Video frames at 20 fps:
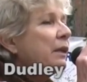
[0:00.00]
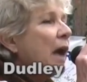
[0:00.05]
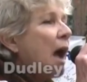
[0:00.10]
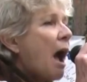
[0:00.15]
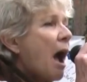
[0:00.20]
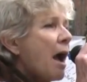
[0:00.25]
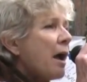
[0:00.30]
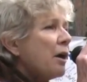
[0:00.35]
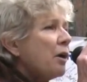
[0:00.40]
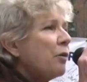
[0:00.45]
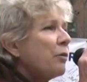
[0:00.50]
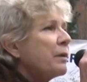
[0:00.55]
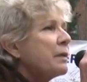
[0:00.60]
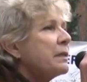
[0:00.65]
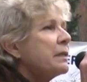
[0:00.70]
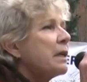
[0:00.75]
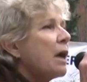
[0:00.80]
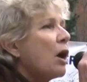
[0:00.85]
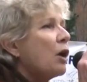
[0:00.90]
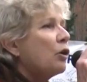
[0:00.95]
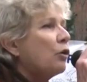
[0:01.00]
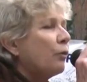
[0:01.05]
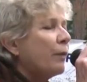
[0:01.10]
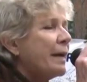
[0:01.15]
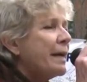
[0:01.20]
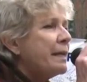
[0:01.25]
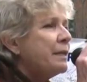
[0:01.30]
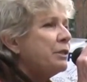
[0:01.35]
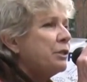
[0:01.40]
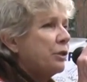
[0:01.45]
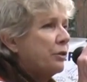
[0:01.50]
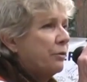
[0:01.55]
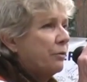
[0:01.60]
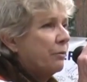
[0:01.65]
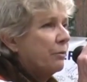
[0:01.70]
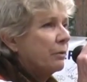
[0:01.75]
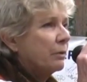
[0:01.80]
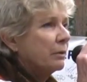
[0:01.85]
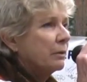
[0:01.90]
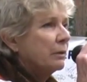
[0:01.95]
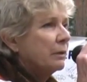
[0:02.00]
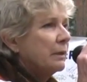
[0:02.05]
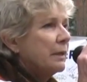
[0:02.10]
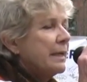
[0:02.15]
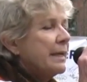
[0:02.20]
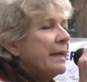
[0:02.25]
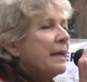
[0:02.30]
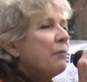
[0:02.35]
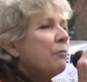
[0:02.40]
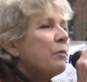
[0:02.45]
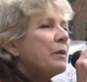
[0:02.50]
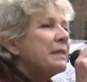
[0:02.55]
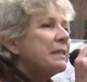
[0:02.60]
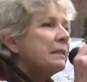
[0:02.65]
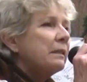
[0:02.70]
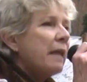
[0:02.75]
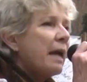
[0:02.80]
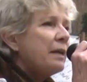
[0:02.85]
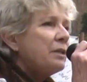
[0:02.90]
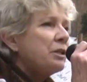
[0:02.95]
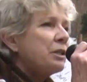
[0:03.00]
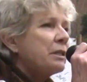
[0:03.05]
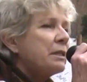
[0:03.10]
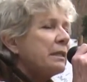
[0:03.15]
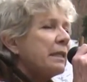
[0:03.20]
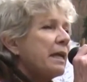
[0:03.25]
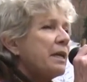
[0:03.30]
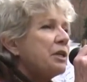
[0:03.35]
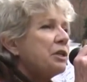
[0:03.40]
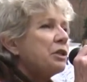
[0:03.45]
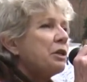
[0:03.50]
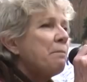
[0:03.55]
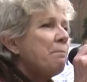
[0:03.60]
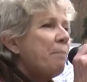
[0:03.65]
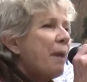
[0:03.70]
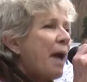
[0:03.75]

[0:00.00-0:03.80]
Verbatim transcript: Congress agreed to. It was legislation